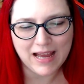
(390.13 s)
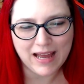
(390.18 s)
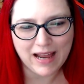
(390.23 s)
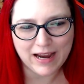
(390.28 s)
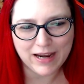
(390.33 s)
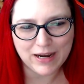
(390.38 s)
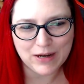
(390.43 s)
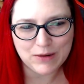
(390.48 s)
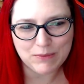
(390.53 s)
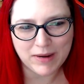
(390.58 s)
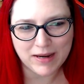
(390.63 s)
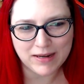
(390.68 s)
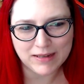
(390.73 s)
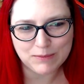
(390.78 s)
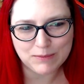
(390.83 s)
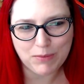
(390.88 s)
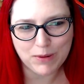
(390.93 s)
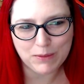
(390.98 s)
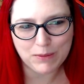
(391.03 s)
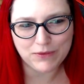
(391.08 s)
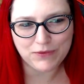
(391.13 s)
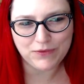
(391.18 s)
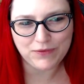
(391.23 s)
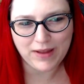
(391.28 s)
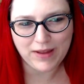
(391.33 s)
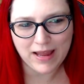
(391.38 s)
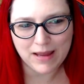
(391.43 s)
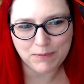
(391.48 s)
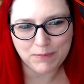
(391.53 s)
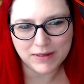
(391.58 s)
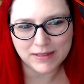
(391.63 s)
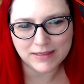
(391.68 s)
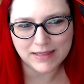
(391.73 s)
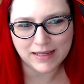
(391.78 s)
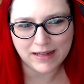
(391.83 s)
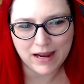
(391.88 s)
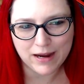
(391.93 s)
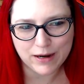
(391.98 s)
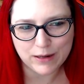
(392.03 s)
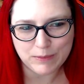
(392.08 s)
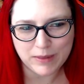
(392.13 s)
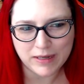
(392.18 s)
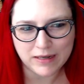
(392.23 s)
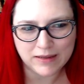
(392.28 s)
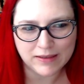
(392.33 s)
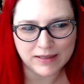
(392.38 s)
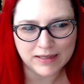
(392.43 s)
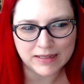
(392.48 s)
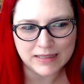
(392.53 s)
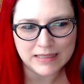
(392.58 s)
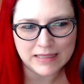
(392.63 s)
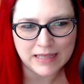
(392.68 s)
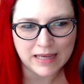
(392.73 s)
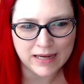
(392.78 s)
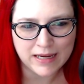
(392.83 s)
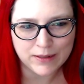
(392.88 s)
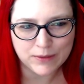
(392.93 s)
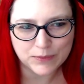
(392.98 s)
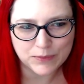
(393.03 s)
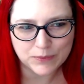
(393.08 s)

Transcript: Iron Man, he's Boba Fett, but it's like Iron Man on the inside.